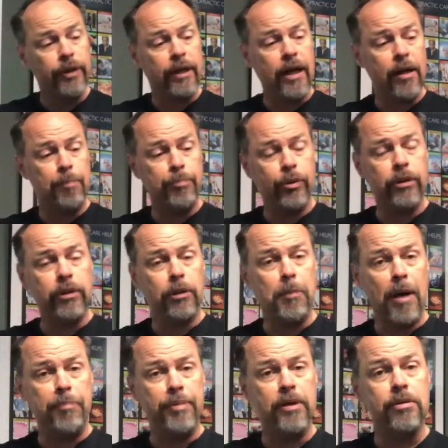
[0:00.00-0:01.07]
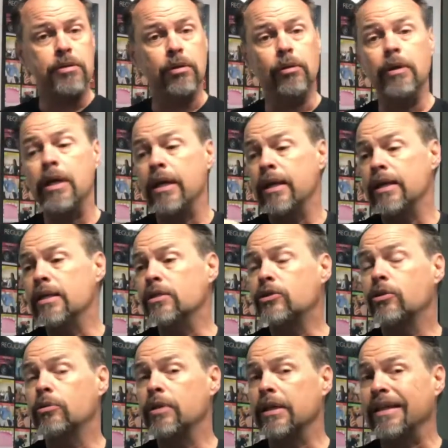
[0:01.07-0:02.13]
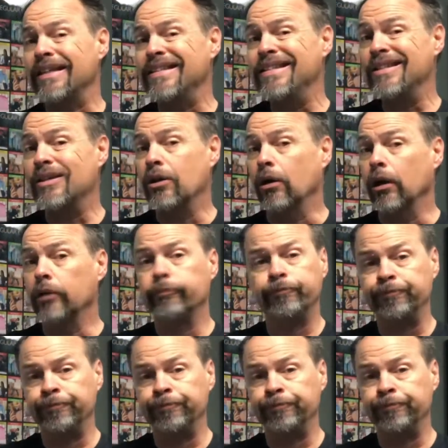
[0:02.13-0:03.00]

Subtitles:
that I put in my Pinto into the Indy car,